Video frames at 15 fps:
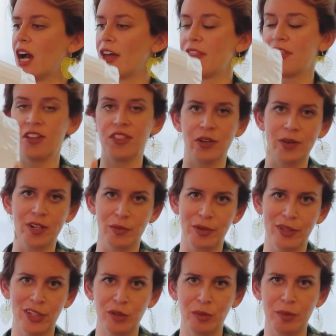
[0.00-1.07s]
I thought they were going to be
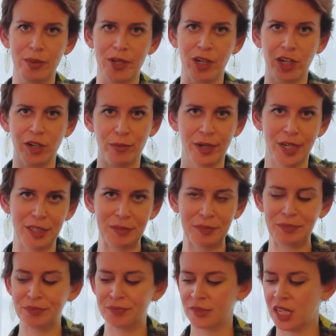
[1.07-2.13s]
a little bit bigger, but
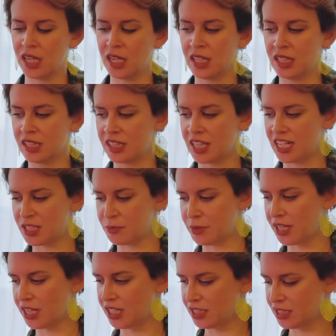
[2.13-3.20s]
that's
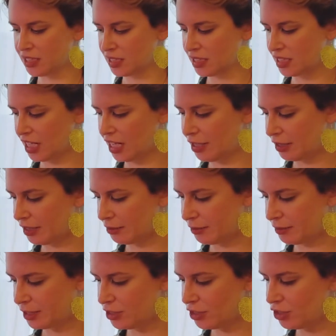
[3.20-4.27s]
because
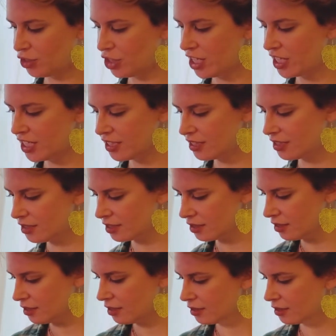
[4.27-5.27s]
I'm a genius